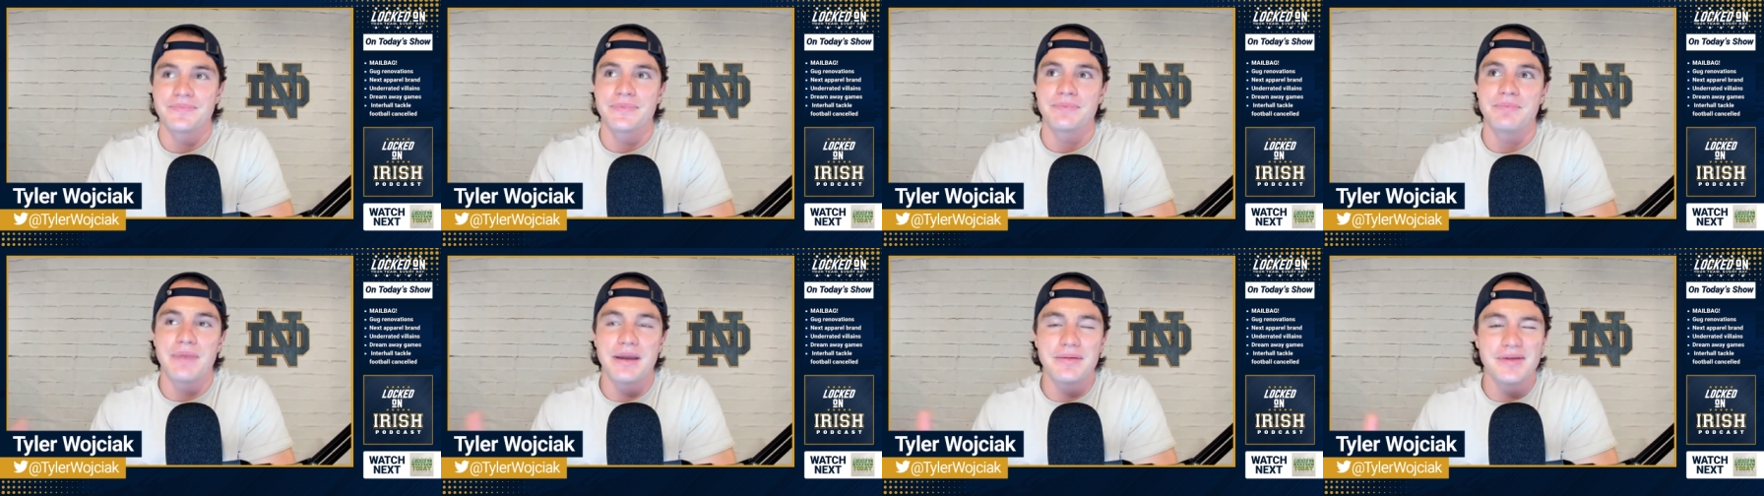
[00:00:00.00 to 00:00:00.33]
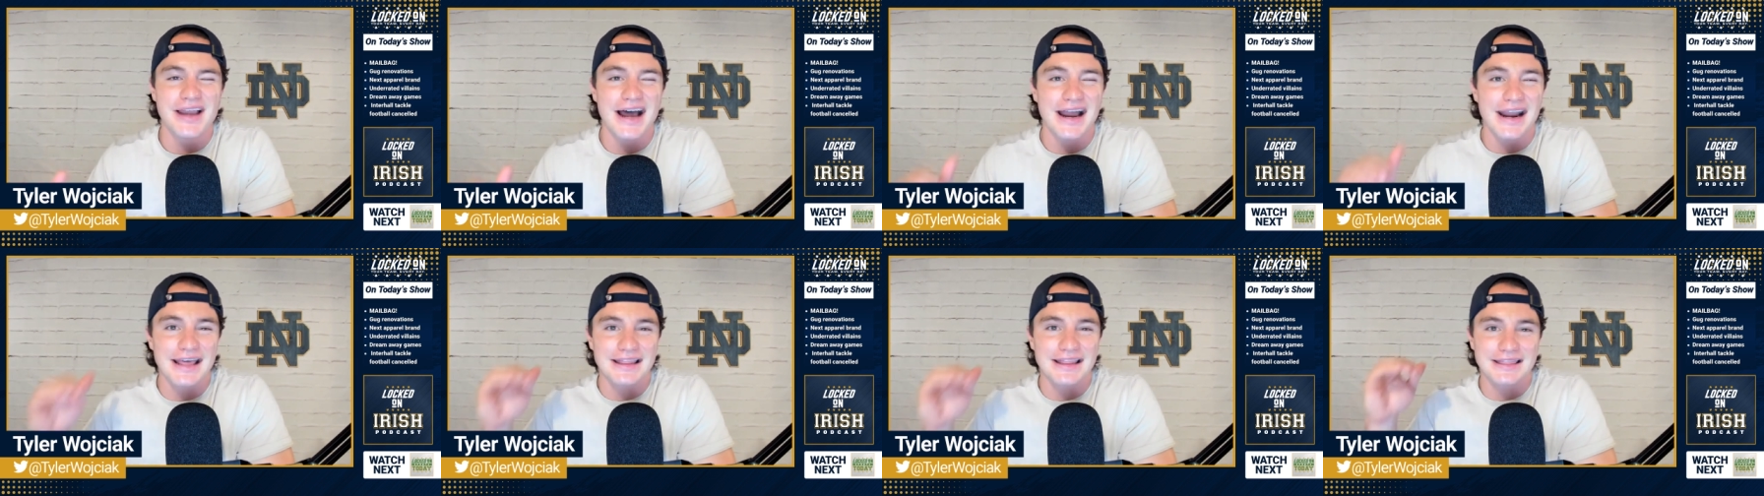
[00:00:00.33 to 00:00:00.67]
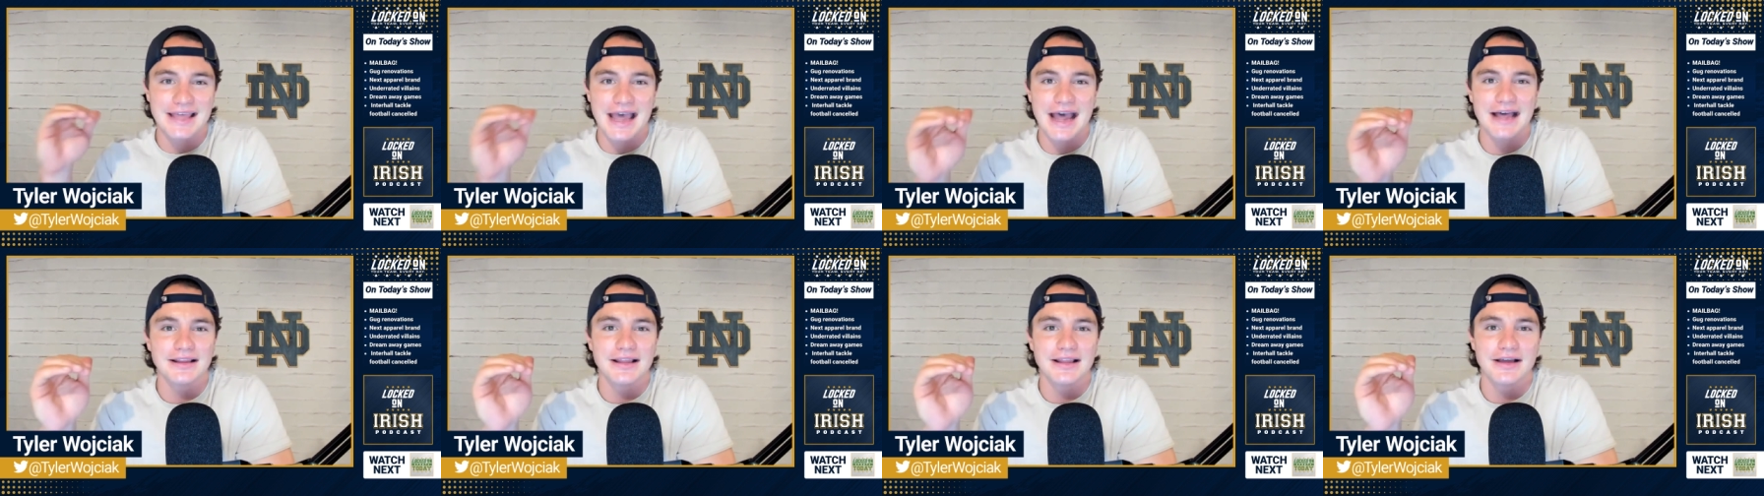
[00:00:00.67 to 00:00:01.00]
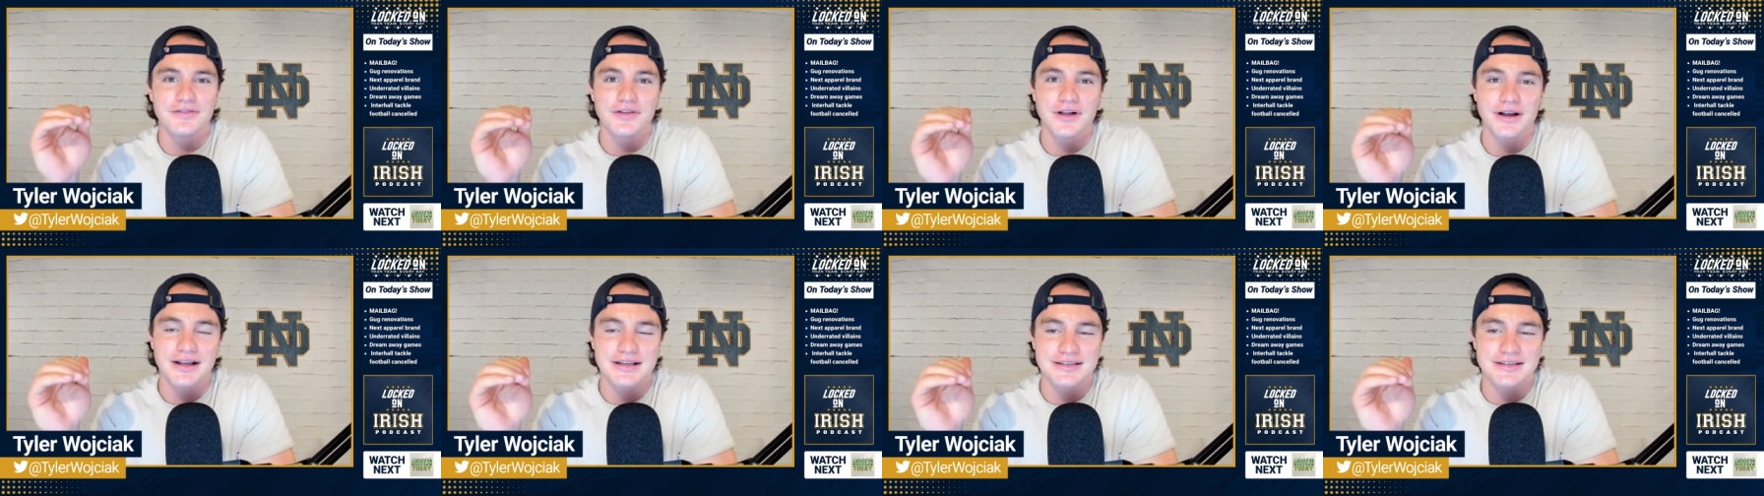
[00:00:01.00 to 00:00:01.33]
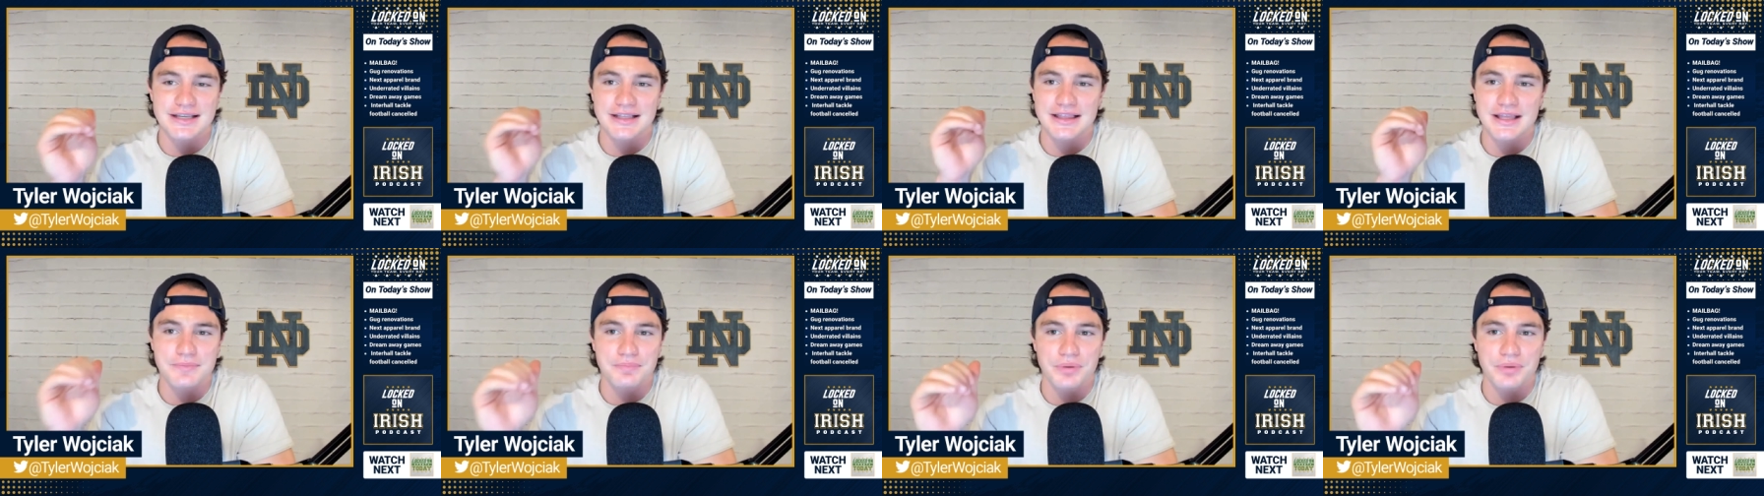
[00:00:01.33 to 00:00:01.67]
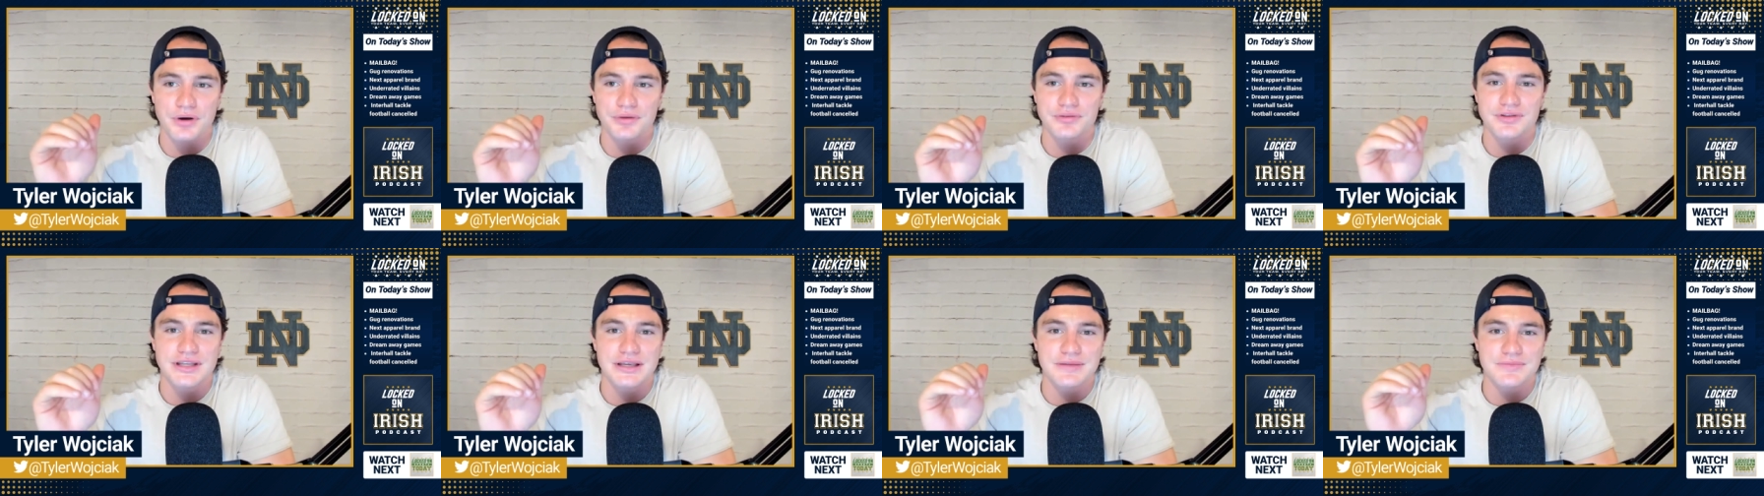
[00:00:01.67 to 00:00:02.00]
maybe not at that level because I think
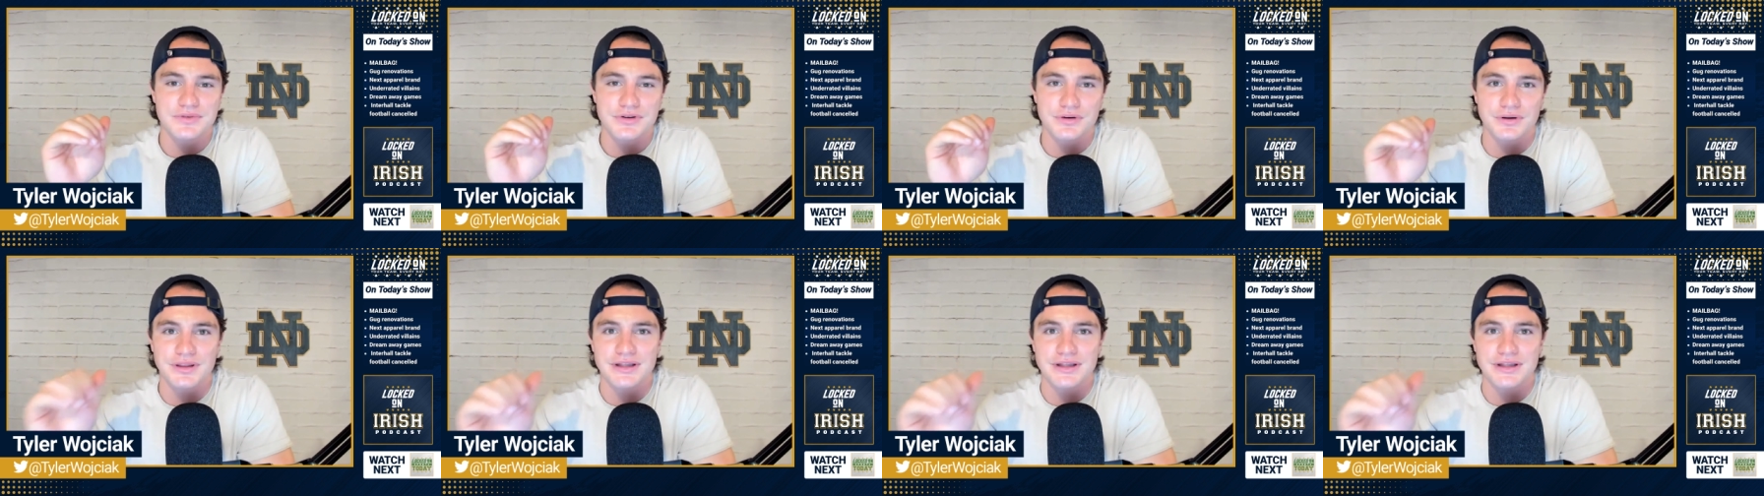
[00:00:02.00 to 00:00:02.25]
both teams were